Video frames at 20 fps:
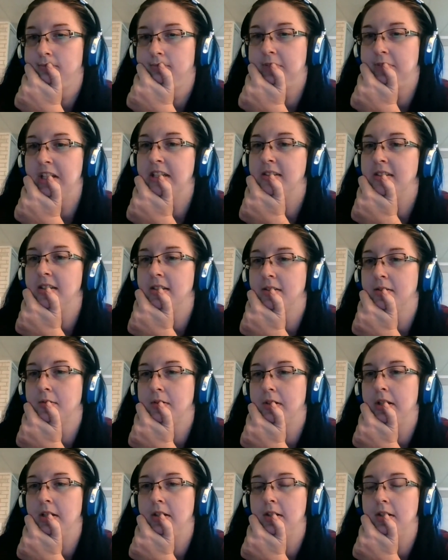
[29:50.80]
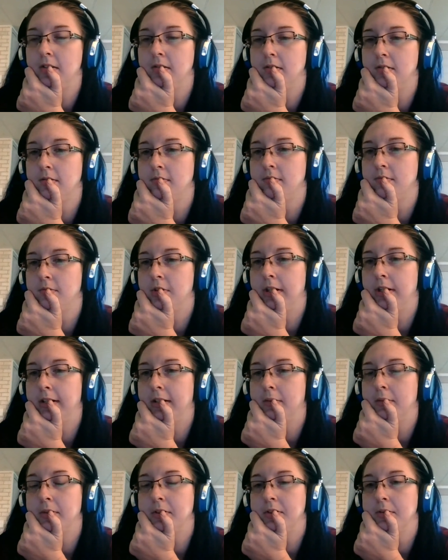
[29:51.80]
Jessie is okay. Didn't
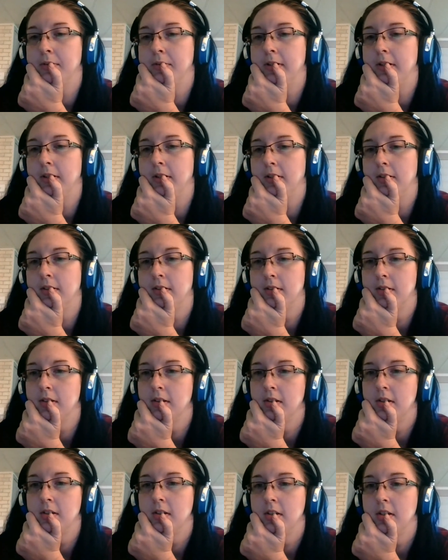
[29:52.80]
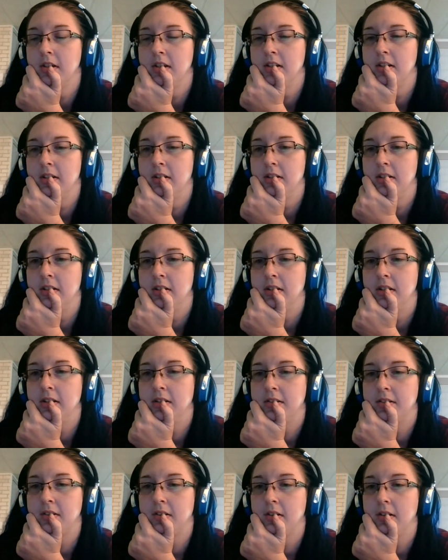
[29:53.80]
track what you're writing.
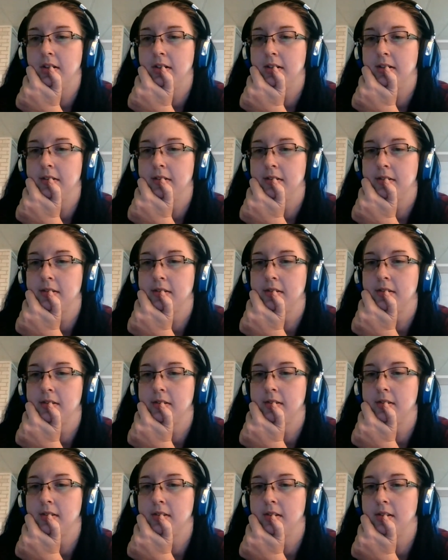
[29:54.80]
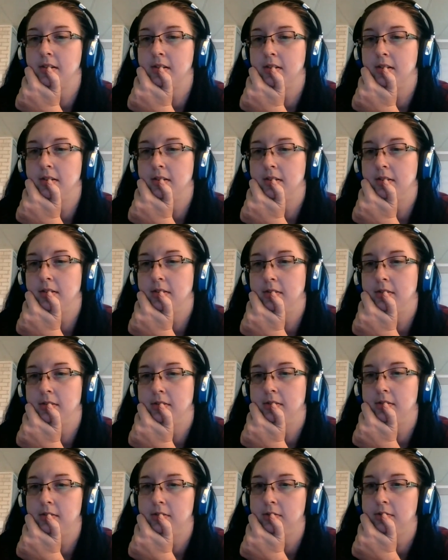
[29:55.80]
It's
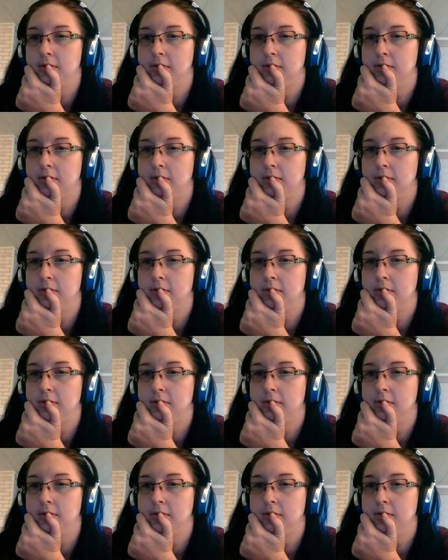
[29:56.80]
alright.